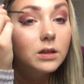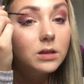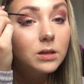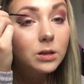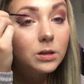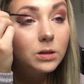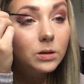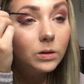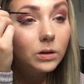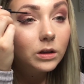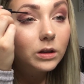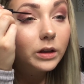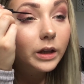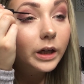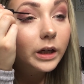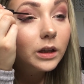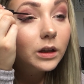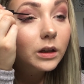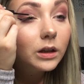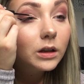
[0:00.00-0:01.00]
to do your
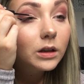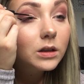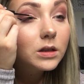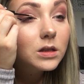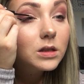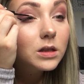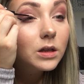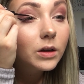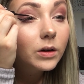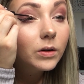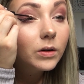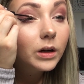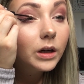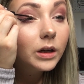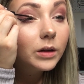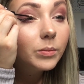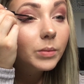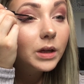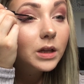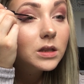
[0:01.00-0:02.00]
liner. So
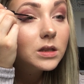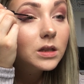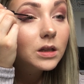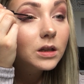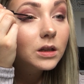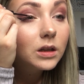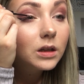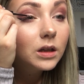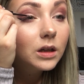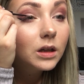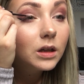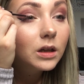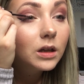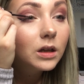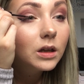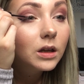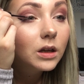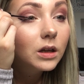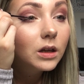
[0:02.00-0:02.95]
I basically